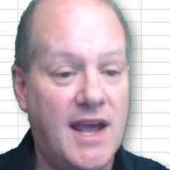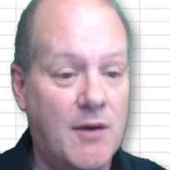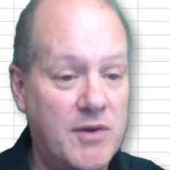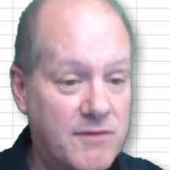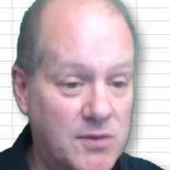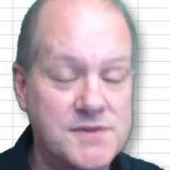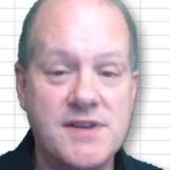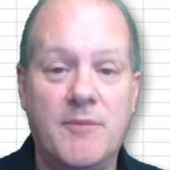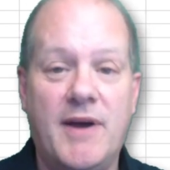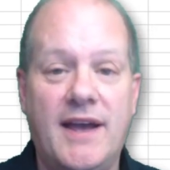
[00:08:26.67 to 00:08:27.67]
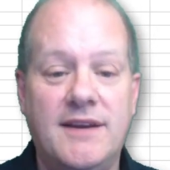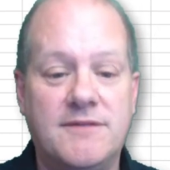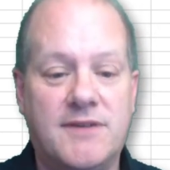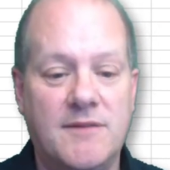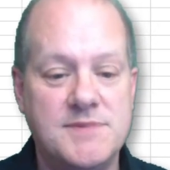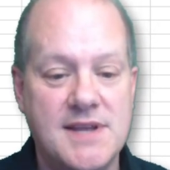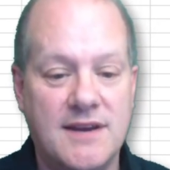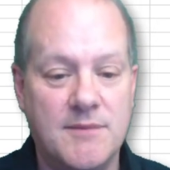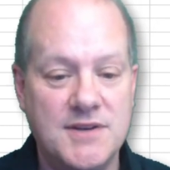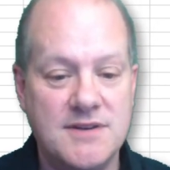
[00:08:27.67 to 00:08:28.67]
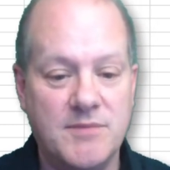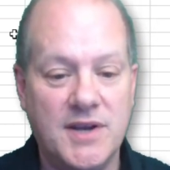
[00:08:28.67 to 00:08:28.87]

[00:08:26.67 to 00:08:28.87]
and we have also paid 5% commission.